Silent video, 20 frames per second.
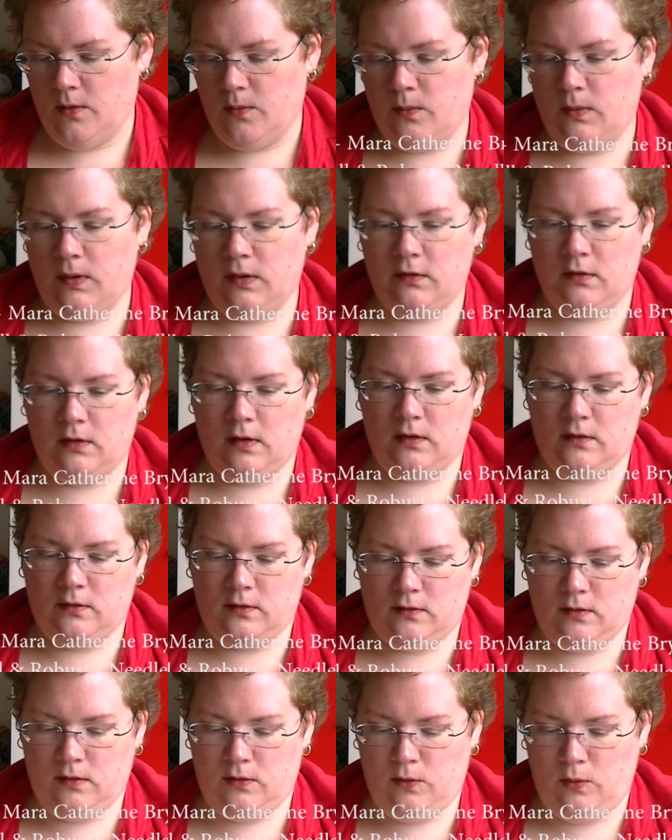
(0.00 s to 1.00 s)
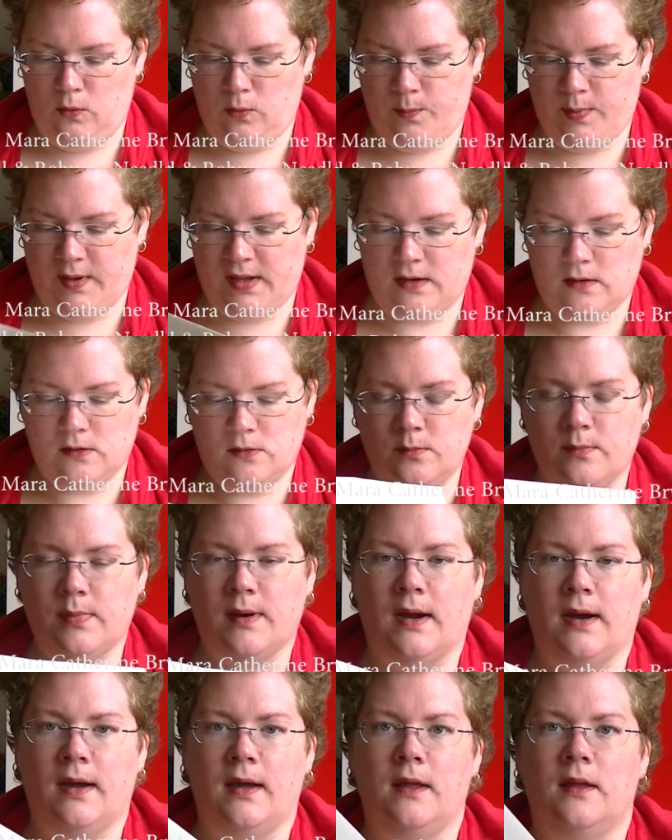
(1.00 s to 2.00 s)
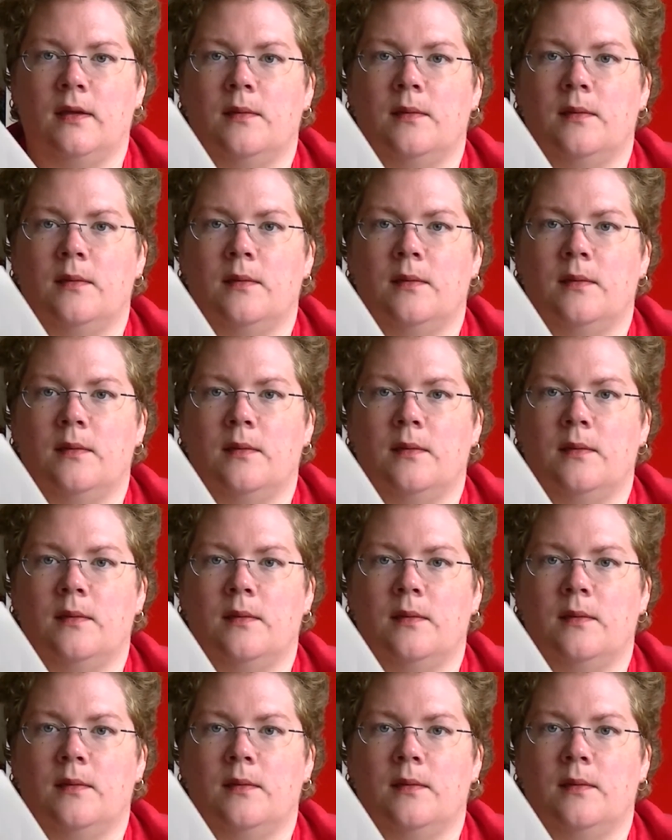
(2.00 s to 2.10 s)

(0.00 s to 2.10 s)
which is the new pattern by